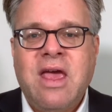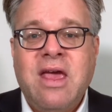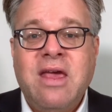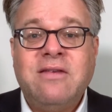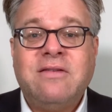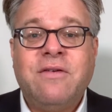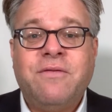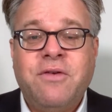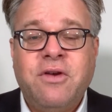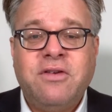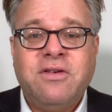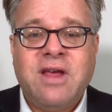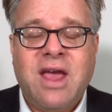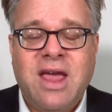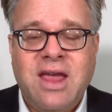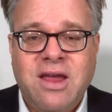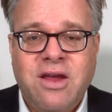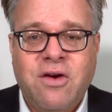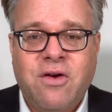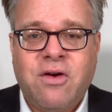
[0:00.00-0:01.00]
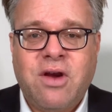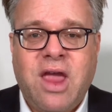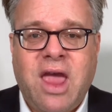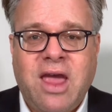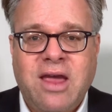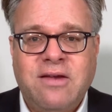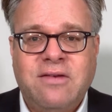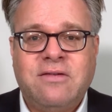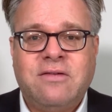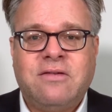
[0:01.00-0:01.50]
is if you take your
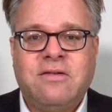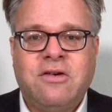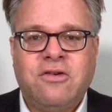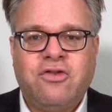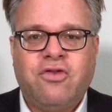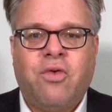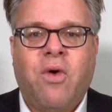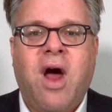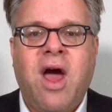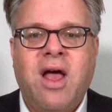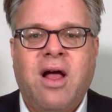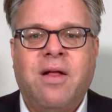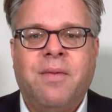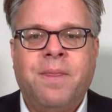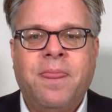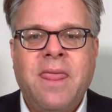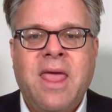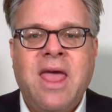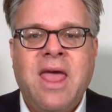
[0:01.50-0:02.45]
case to trial.